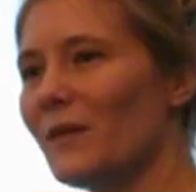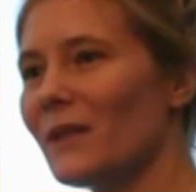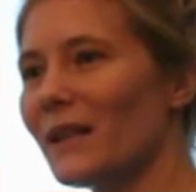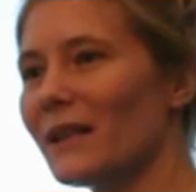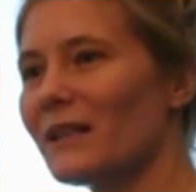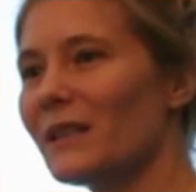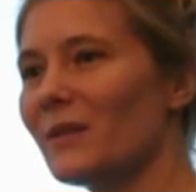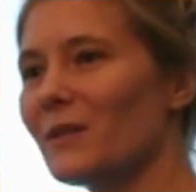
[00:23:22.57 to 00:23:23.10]

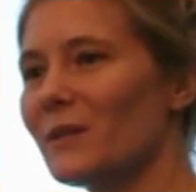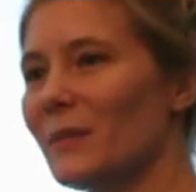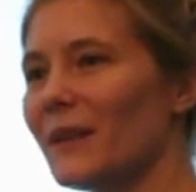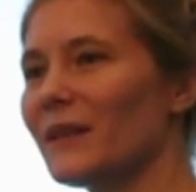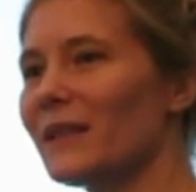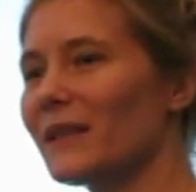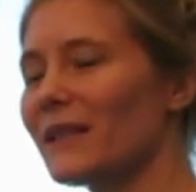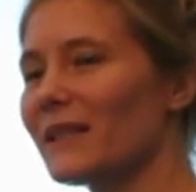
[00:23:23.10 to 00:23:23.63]
unit. It was
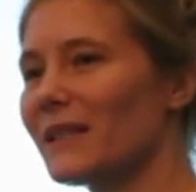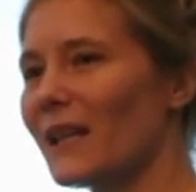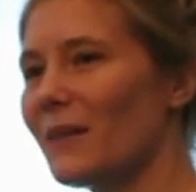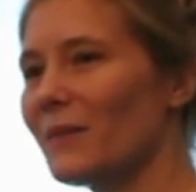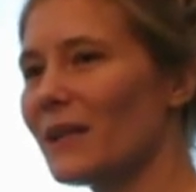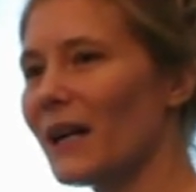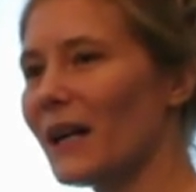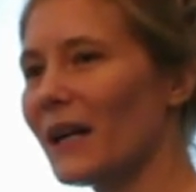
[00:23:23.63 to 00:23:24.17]
built at the
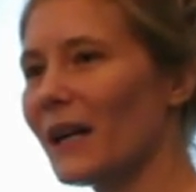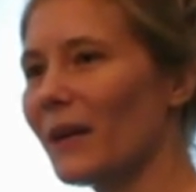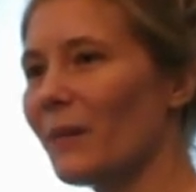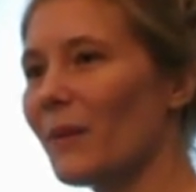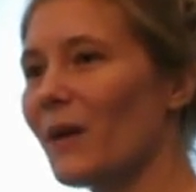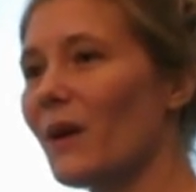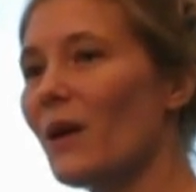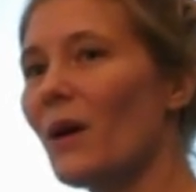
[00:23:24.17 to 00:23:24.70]
same
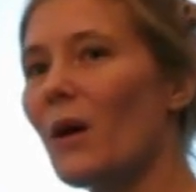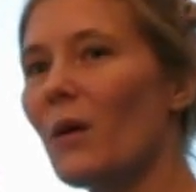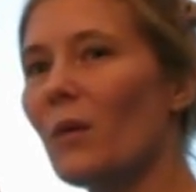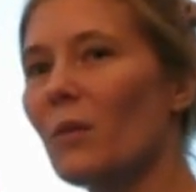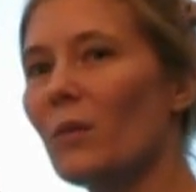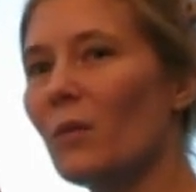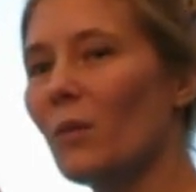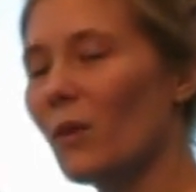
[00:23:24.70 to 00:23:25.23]
time.
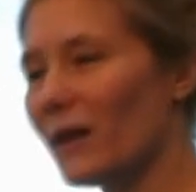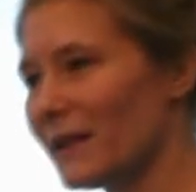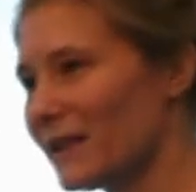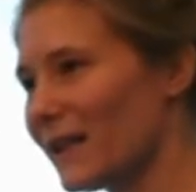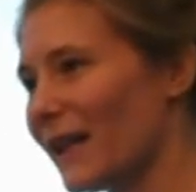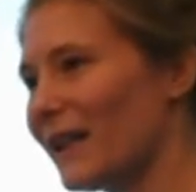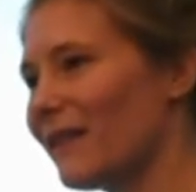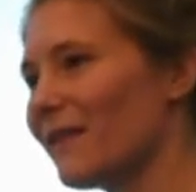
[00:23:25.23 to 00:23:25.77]
One
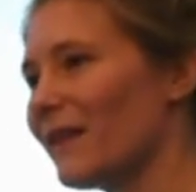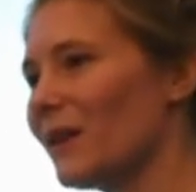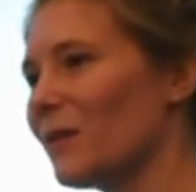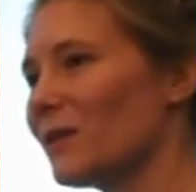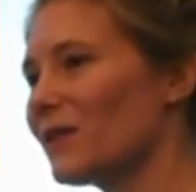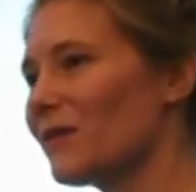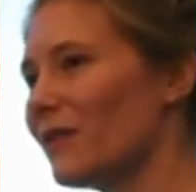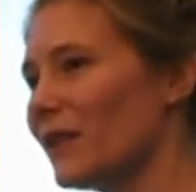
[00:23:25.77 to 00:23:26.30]
side of
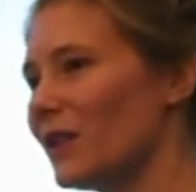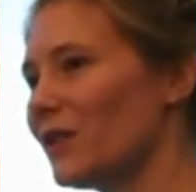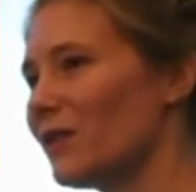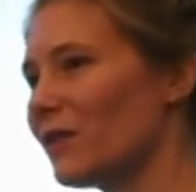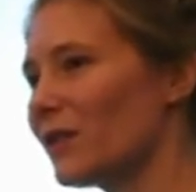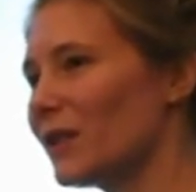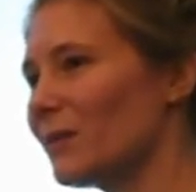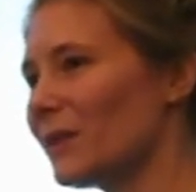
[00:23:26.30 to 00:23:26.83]
it was finished
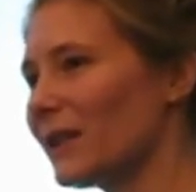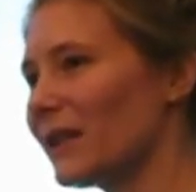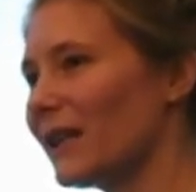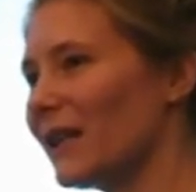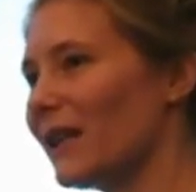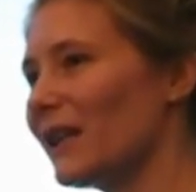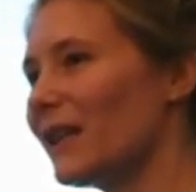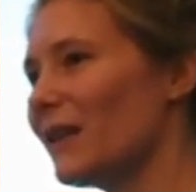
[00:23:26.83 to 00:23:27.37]

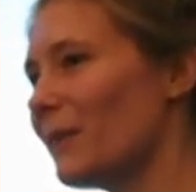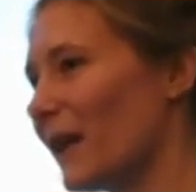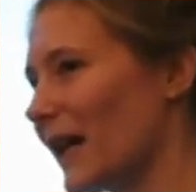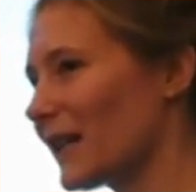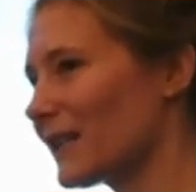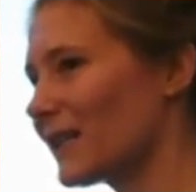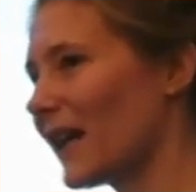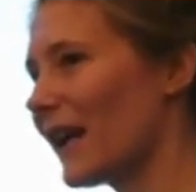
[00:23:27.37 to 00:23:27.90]
formally, the
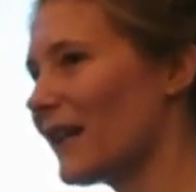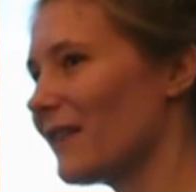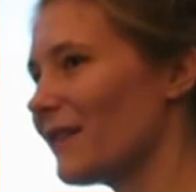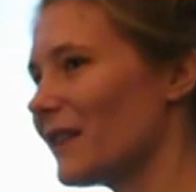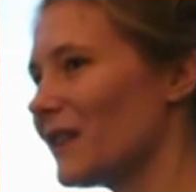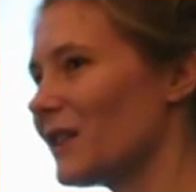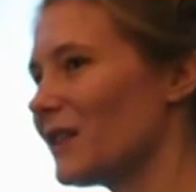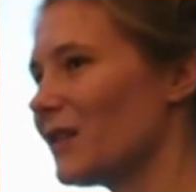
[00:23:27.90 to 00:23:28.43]
back side
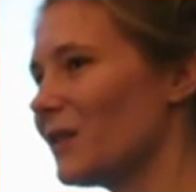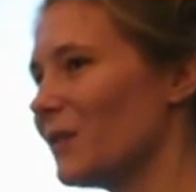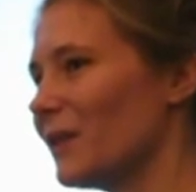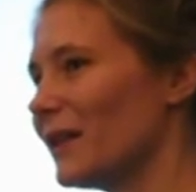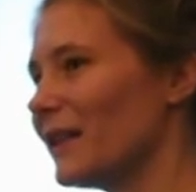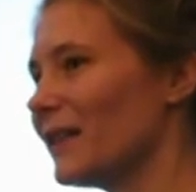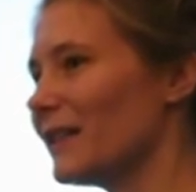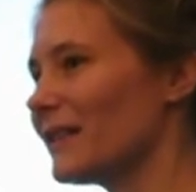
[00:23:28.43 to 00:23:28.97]
of it
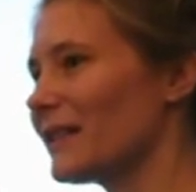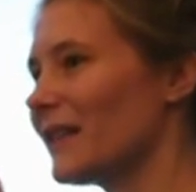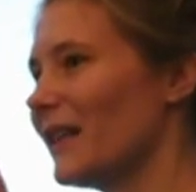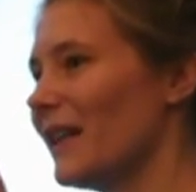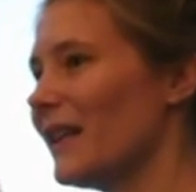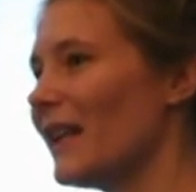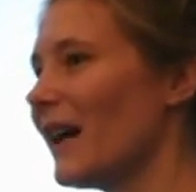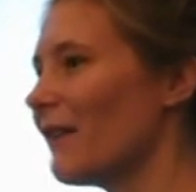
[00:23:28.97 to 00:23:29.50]
was
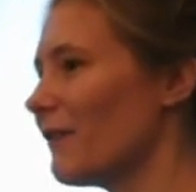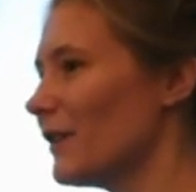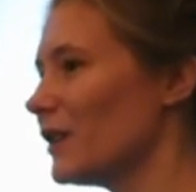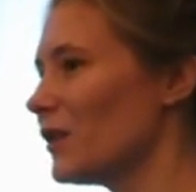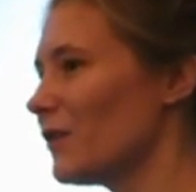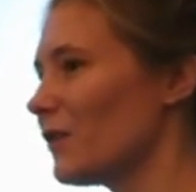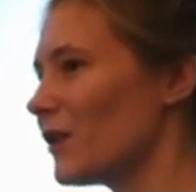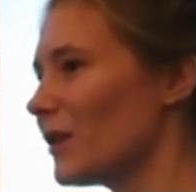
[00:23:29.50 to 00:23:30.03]
not
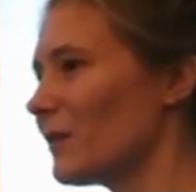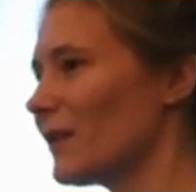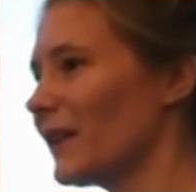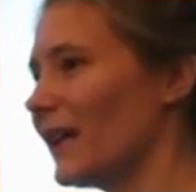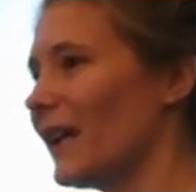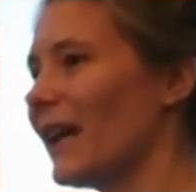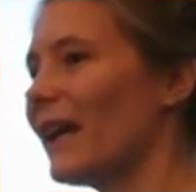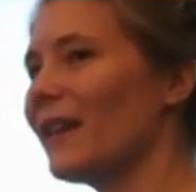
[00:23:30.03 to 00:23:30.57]
finished
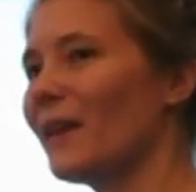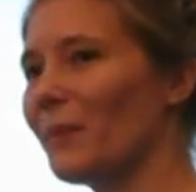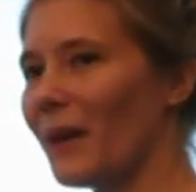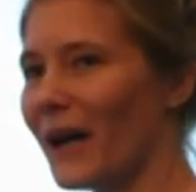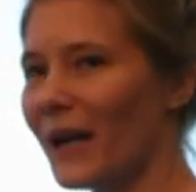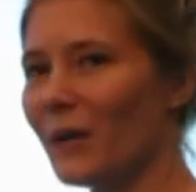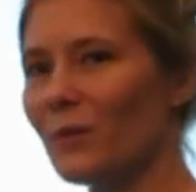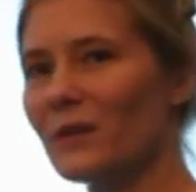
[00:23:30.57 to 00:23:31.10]
formally, and the
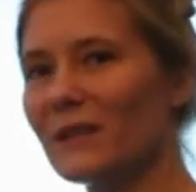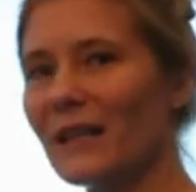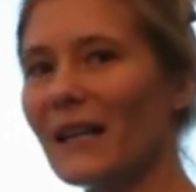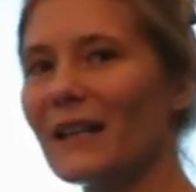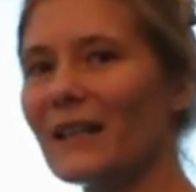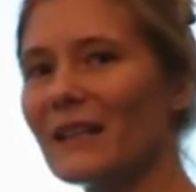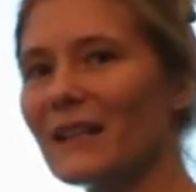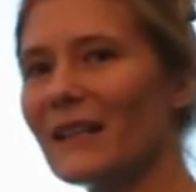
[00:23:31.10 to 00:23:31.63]
pine was
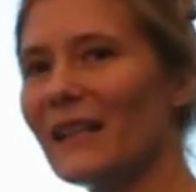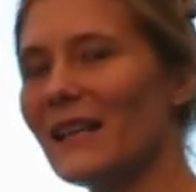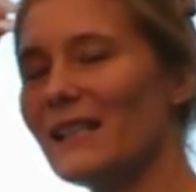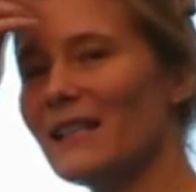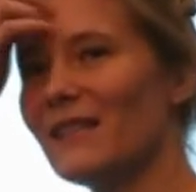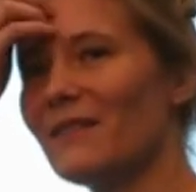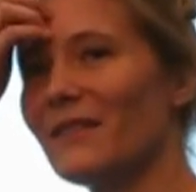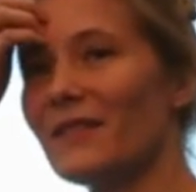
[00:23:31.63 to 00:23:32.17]
added in
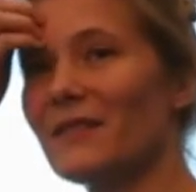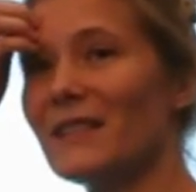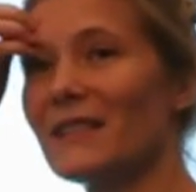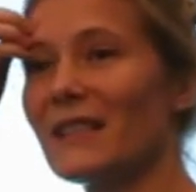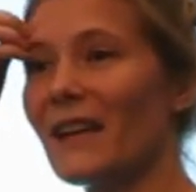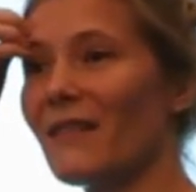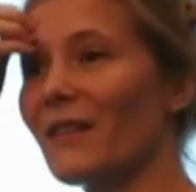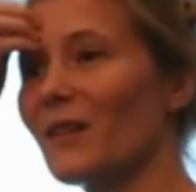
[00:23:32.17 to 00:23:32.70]

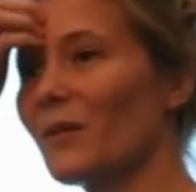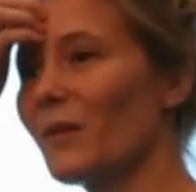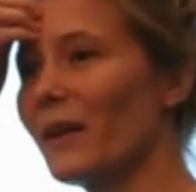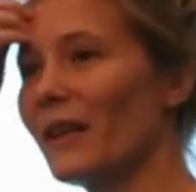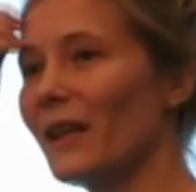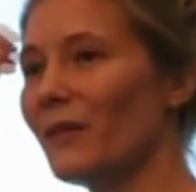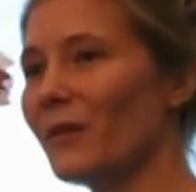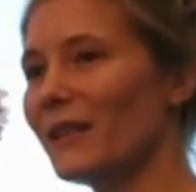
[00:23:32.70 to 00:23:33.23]
1857
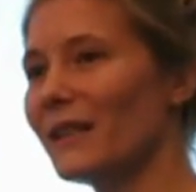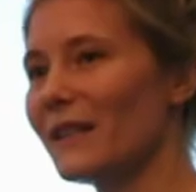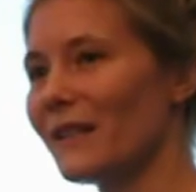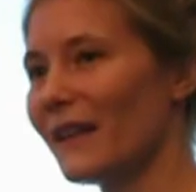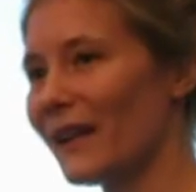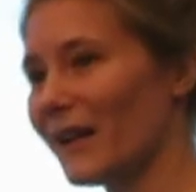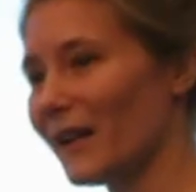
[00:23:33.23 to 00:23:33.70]
when they redid the